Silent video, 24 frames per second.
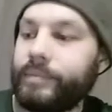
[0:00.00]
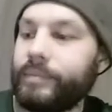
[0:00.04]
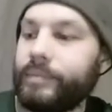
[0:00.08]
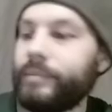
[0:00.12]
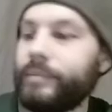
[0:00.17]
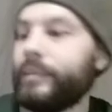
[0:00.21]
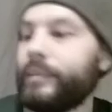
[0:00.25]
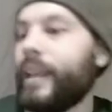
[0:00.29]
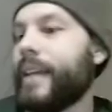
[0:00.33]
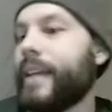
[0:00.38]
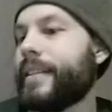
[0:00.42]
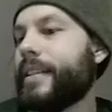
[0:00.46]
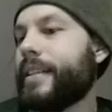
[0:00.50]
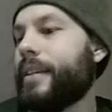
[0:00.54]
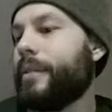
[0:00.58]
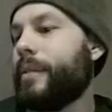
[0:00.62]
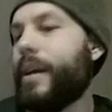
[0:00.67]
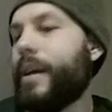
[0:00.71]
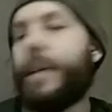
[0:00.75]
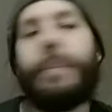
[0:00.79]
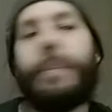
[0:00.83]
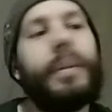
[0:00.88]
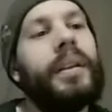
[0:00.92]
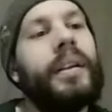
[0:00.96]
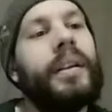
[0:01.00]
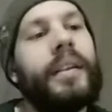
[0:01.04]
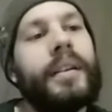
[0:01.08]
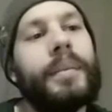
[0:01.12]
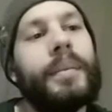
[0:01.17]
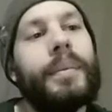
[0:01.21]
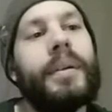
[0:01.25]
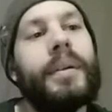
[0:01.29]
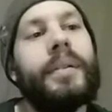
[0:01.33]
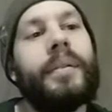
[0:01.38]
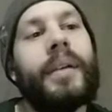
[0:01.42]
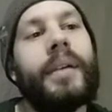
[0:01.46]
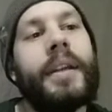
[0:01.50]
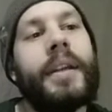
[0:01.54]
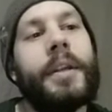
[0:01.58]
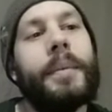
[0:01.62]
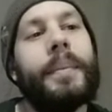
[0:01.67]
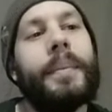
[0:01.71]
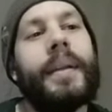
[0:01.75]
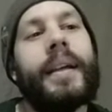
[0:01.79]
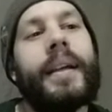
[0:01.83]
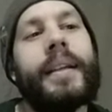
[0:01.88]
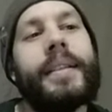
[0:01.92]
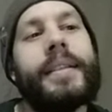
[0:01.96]
As I ramble on about
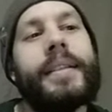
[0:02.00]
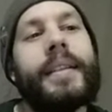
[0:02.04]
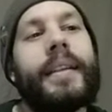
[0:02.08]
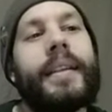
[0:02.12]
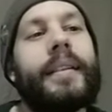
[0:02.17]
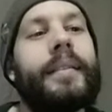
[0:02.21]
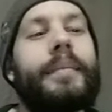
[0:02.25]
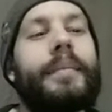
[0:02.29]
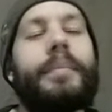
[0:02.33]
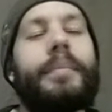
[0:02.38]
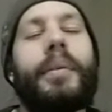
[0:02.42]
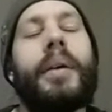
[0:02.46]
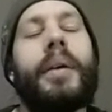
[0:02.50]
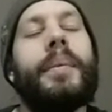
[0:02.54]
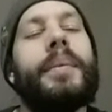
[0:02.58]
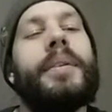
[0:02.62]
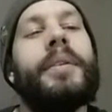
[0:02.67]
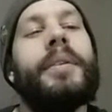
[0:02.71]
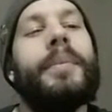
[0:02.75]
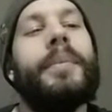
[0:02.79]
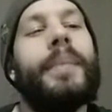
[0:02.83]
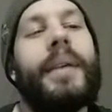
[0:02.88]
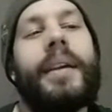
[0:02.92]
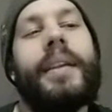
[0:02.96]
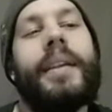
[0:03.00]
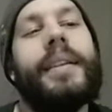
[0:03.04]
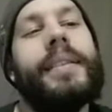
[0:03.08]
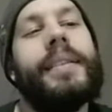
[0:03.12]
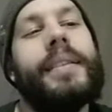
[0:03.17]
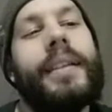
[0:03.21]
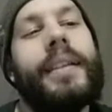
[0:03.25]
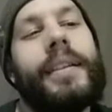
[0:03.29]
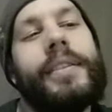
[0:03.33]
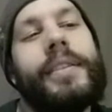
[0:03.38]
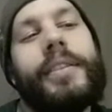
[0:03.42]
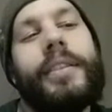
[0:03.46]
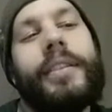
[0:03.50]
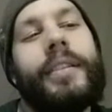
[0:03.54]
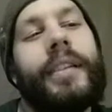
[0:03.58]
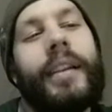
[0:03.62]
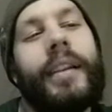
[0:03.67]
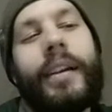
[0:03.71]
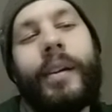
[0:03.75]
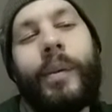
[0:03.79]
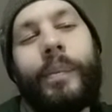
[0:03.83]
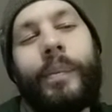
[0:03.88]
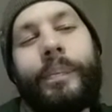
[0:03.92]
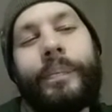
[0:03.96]
random lines that probably don't make any sense, and you're
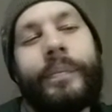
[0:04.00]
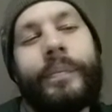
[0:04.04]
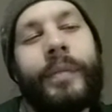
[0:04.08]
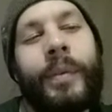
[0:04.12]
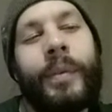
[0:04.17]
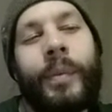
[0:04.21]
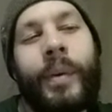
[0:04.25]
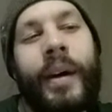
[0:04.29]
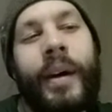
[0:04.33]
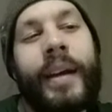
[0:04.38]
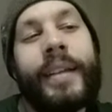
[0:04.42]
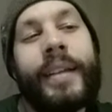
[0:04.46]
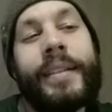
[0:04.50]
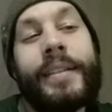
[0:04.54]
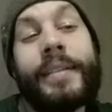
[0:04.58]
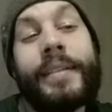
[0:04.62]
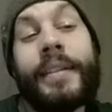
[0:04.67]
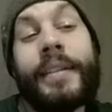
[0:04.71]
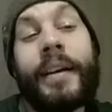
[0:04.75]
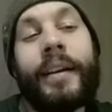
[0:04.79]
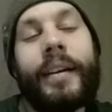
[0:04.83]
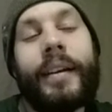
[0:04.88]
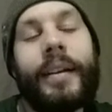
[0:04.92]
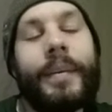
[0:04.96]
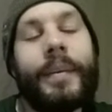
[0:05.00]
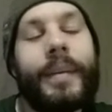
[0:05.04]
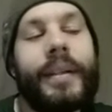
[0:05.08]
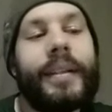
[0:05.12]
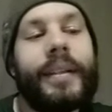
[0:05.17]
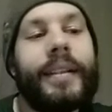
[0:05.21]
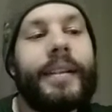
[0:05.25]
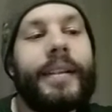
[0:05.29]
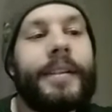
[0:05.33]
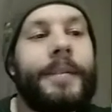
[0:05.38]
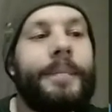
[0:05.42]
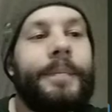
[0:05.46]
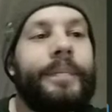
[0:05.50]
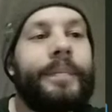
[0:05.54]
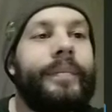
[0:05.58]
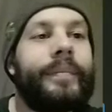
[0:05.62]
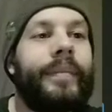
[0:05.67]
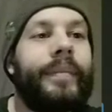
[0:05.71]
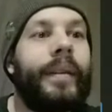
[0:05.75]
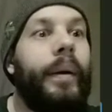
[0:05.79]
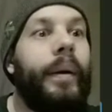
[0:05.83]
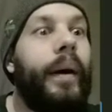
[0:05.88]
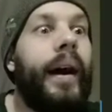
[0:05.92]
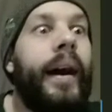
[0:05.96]
like, why is he talking about this?
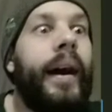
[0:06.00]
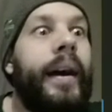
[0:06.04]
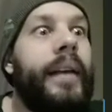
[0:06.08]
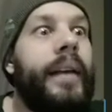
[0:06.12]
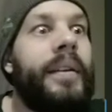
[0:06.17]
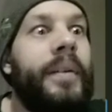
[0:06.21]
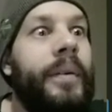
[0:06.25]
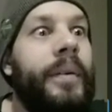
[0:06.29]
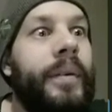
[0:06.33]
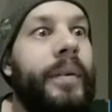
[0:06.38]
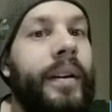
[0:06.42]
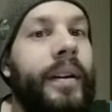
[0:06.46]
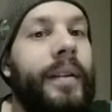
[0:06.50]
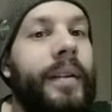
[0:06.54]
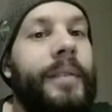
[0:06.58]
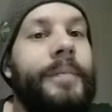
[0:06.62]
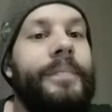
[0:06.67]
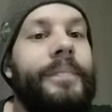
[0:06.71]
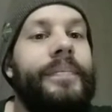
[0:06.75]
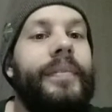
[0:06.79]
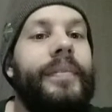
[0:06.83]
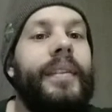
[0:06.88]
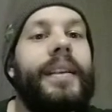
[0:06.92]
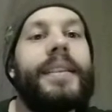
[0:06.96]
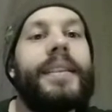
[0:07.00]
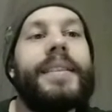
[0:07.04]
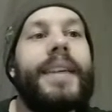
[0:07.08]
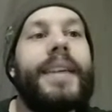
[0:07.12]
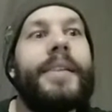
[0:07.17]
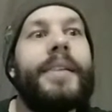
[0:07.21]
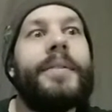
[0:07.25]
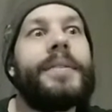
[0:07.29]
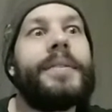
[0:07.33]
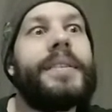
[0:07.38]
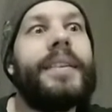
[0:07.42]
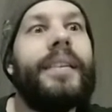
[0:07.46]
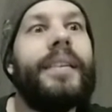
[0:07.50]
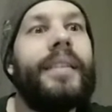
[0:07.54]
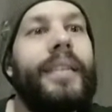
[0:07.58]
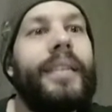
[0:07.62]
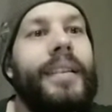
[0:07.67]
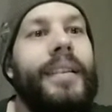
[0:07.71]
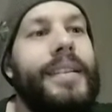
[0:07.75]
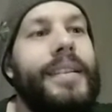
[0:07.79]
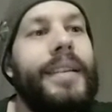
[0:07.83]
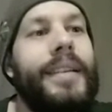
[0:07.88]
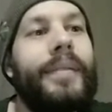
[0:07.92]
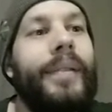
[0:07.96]
I don't know, because I don't see
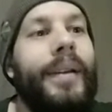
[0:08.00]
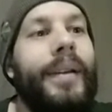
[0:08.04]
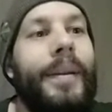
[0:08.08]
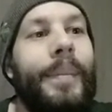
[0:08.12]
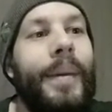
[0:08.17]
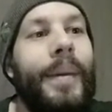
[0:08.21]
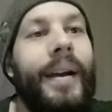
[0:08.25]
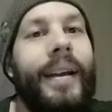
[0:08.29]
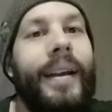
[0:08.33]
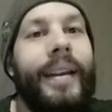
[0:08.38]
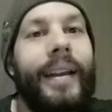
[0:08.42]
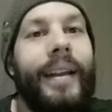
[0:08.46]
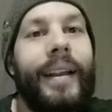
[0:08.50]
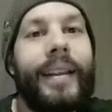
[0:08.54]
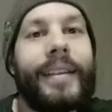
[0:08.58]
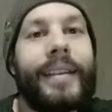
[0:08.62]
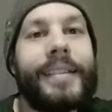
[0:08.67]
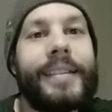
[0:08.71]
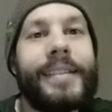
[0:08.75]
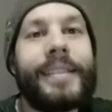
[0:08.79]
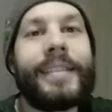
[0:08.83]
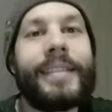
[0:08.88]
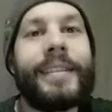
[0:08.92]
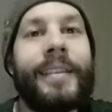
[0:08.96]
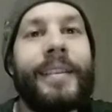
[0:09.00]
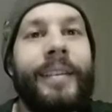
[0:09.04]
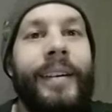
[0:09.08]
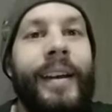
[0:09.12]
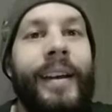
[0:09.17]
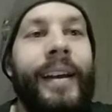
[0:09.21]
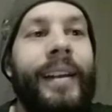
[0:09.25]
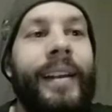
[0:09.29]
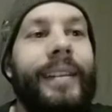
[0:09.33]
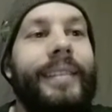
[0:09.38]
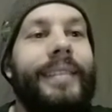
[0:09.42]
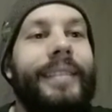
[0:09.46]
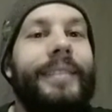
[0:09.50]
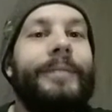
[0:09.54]
things even in my analysis, all right?